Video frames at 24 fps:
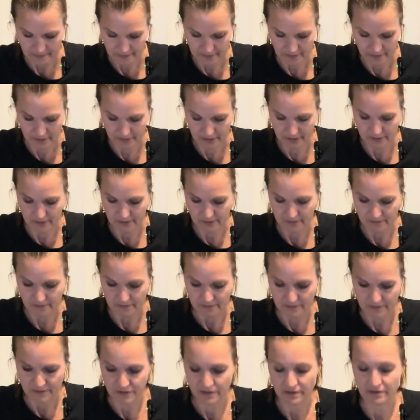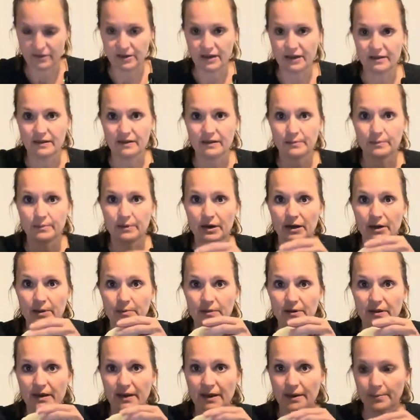Okay, so you've got the bottom
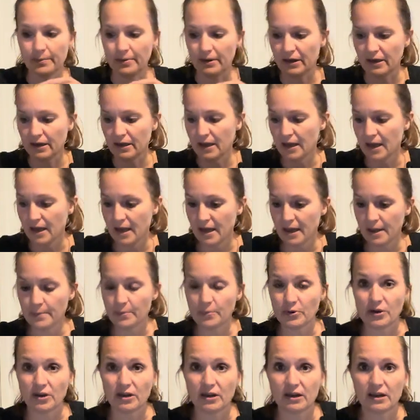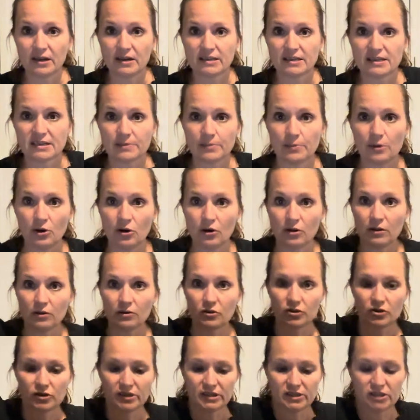of the hand pie. Put it on a small
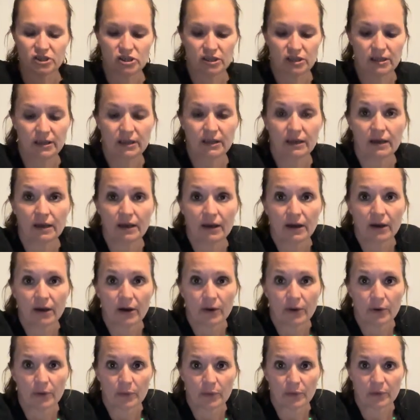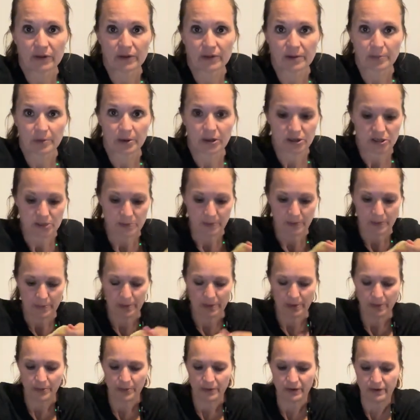cookie sheet with the parchment
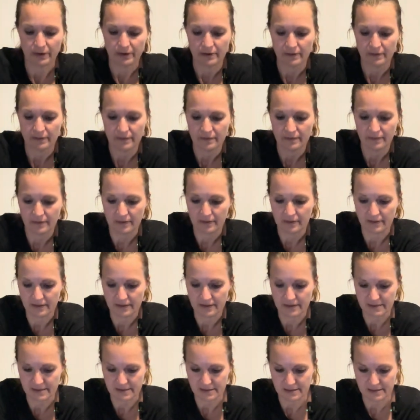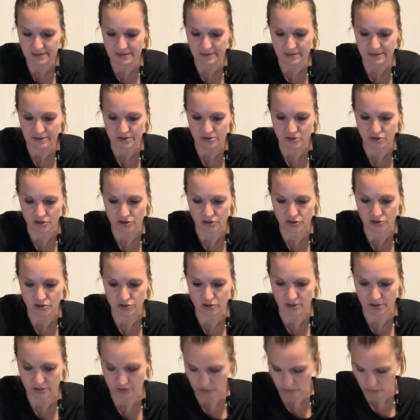paper, like this. Just
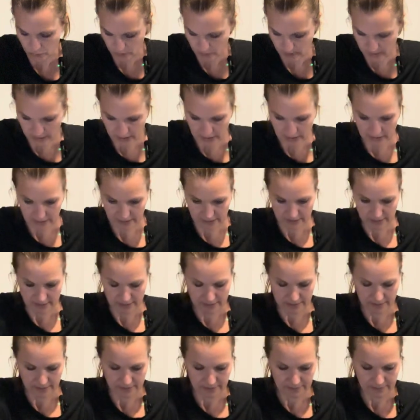the 2 sides.